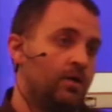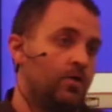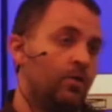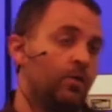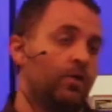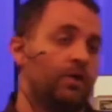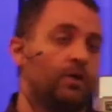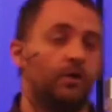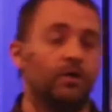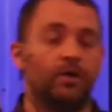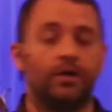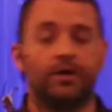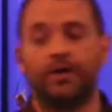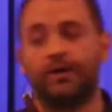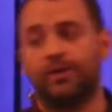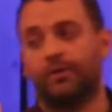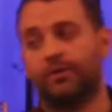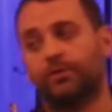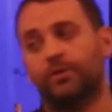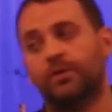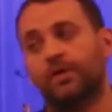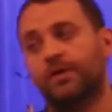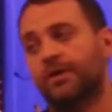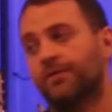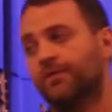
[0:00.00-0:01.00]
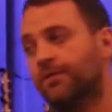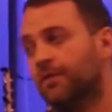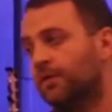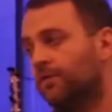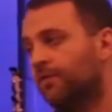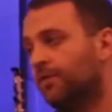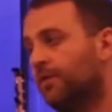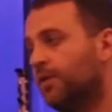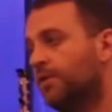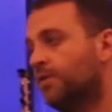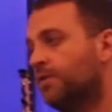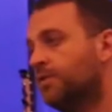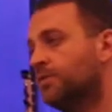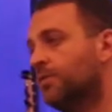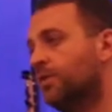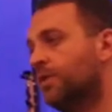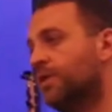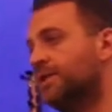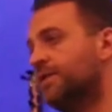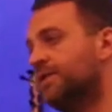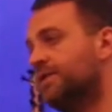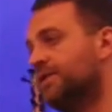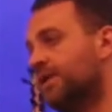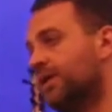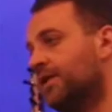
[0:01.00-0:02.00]
We're going to look at three different views. We're
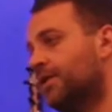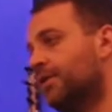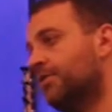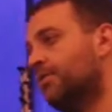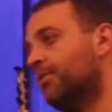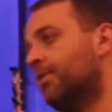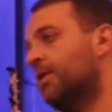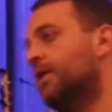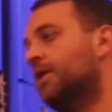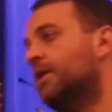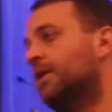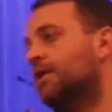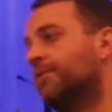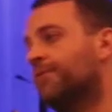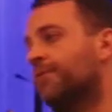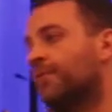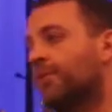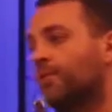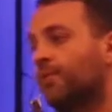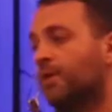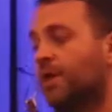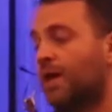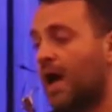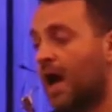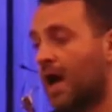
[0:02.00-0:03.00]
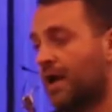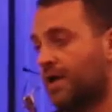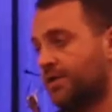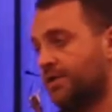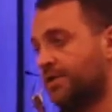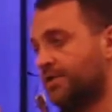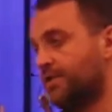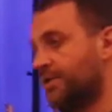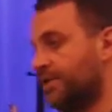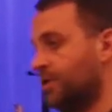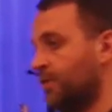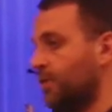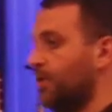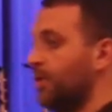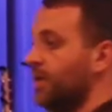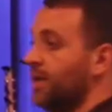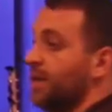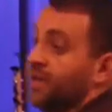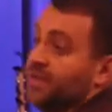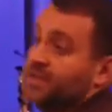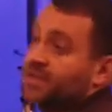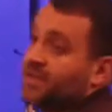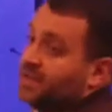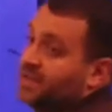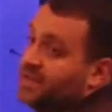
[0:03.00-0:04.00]
going to see three different reactions to who
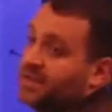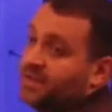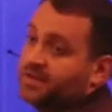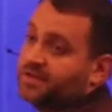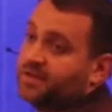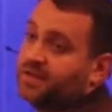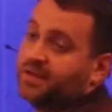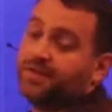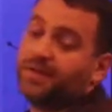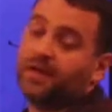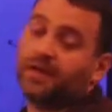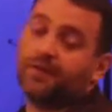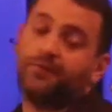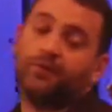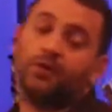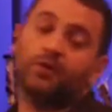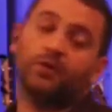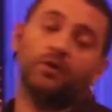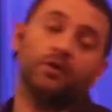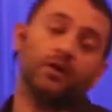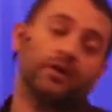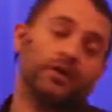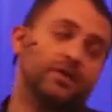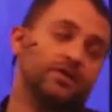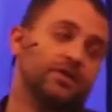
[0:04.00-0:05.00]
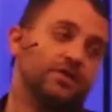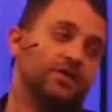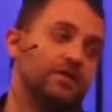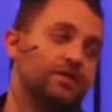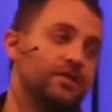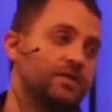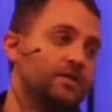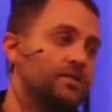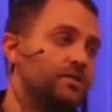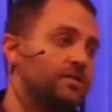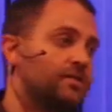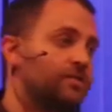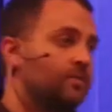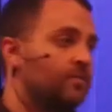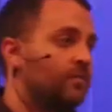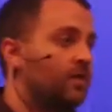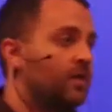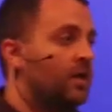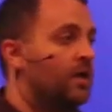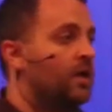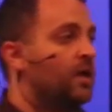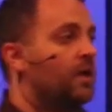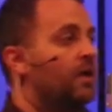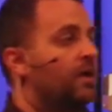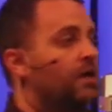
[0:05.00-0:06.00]
he is. Because here's the thing if you were to look at Jesus,
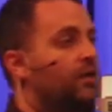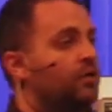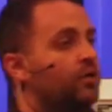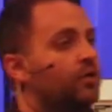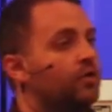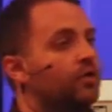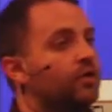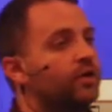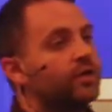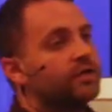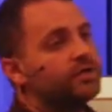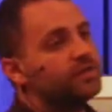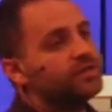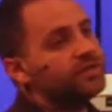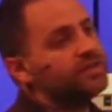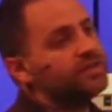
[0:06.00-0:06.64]
you look at